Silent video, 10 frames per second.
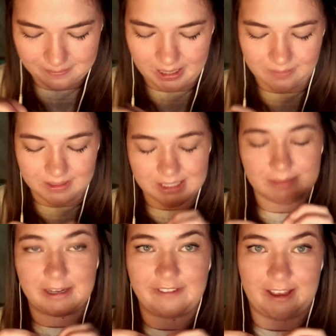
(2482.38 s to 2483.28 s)
But this
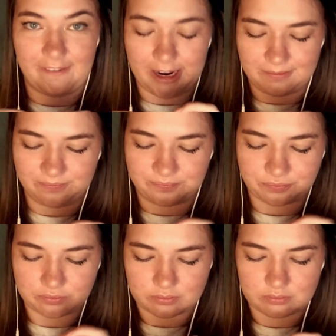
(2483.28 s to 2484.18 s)
is my favorite.
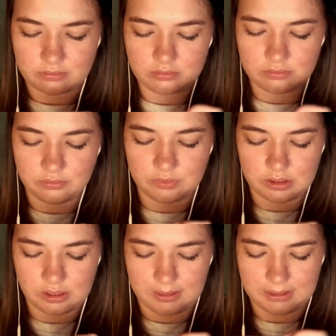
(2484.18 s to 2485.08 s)

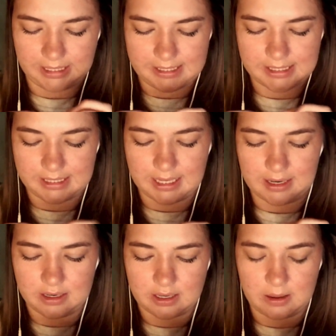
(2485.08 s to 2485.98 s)
I would like to
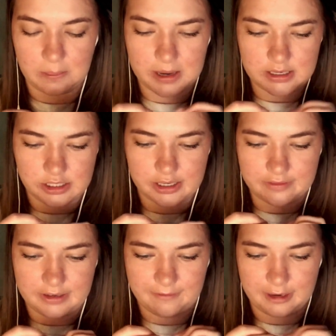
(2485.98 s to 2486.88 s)
get a bunch
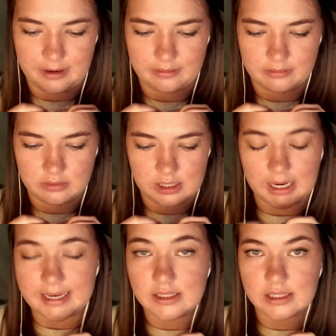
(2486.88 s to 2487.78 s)
of different
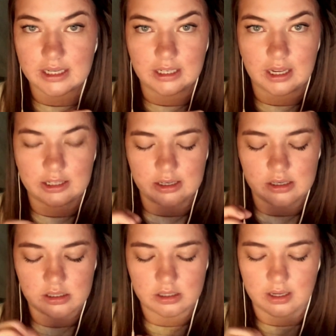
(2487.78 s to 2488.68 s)
dice and
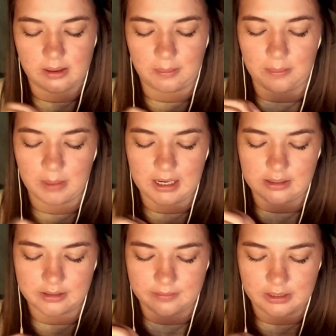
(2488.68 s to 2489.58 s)
colors,
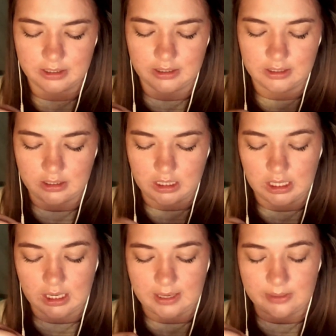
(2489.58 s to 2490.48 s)
but
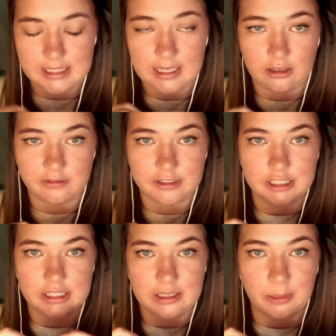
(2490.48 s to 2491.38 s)
I would settle for
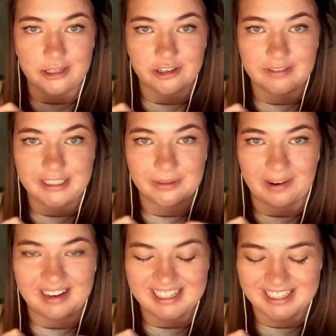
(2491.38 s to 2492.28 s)
just a bunch of
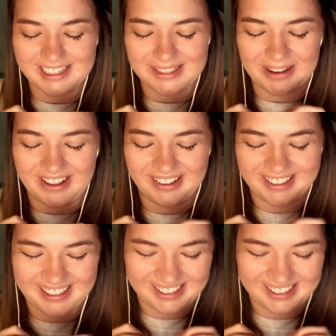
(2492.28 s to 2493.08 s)
D20s as well.